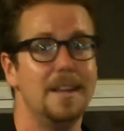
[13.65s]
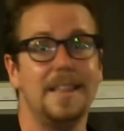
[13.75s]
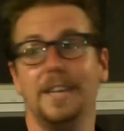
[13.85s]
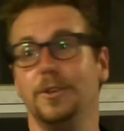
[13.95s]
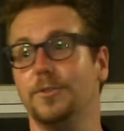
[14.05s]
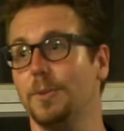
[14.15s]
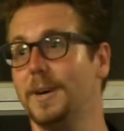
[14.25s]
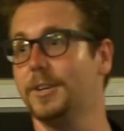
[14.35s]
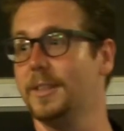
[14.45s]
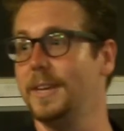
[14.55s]
Thank you so
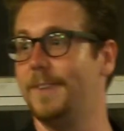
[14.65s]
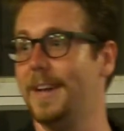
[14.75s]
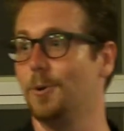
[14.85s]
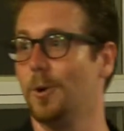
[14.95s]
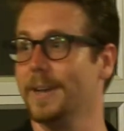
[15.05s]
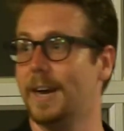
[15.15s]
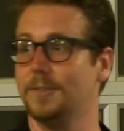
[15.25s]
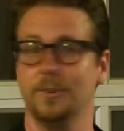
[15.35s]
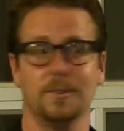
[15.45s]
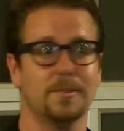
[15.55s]
much to the event
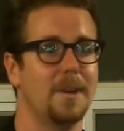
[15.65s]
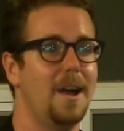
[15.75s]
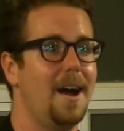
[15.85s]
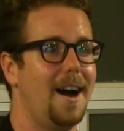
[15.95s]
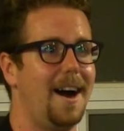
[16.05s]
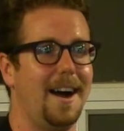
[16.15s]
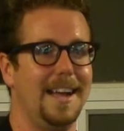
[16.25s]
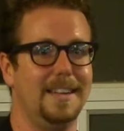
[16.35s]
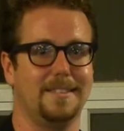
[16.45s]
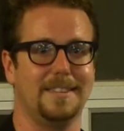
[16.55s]
organizers.
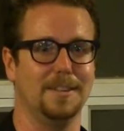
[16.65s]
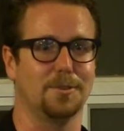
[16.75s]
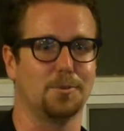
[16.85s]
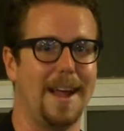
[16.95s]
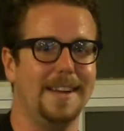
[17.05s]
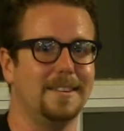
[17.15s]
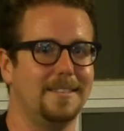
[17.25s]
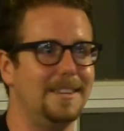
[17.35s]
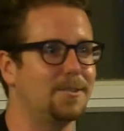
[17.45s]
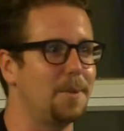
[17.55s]
It's great to
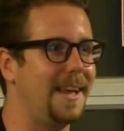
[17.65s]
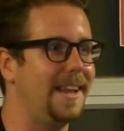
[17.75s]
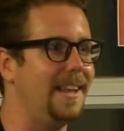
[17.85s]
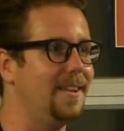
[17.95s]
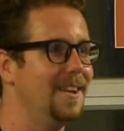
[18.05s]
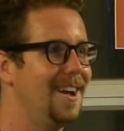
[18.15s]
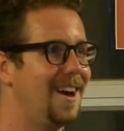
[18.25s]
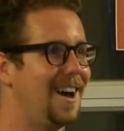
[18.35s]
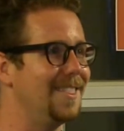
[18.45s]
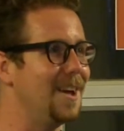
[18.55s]
see so many
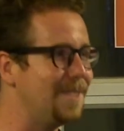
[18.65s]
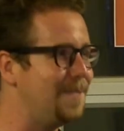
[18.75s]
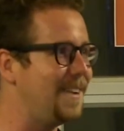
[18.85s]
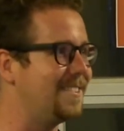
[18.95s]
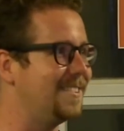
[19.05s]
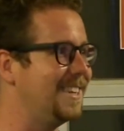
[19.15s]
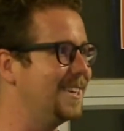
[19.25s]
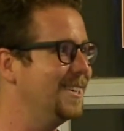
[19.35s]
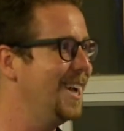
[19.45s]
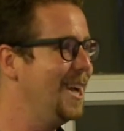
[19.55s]
lovely faces here.